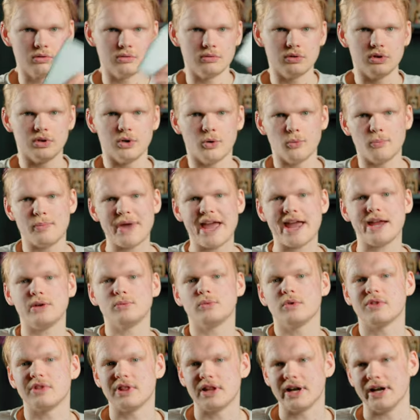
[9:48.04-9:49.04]
know, paint
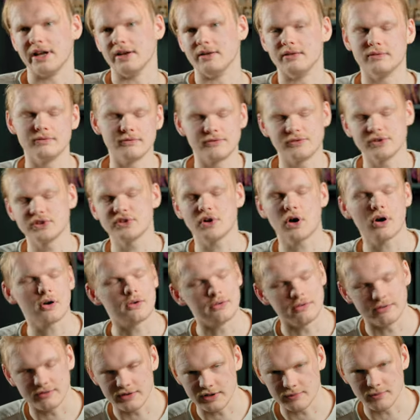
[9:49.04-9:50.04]
with light.
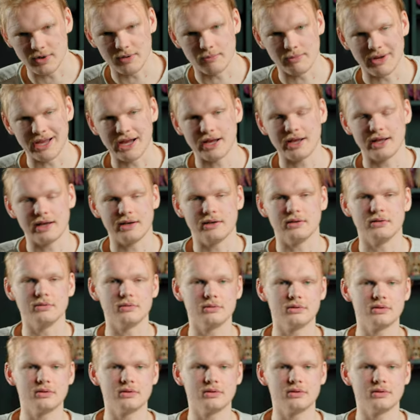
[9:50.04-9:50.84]
Photography, my man. Oh,